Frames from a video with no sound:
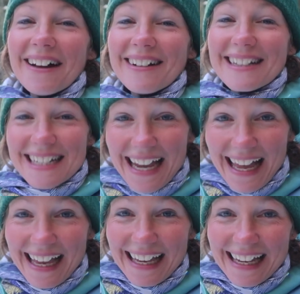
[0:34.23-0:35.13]
Well,
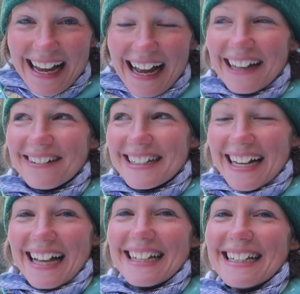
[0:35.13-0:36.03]
today I have
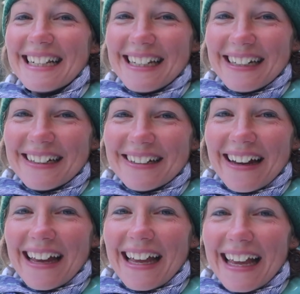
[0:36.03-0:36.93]
decided to do
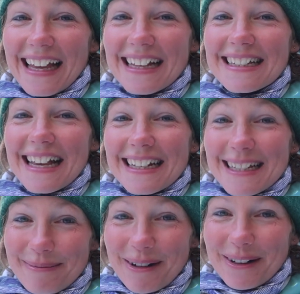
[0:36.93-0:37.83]
It's a
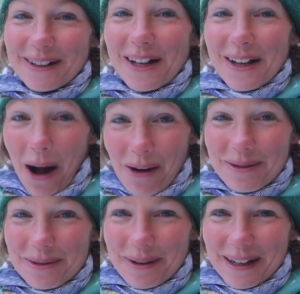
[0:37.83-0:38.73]
Small
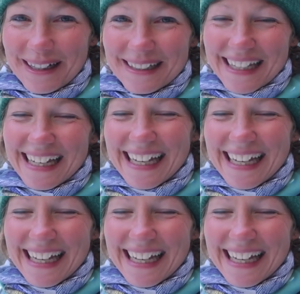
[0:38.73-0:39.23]
Cold World.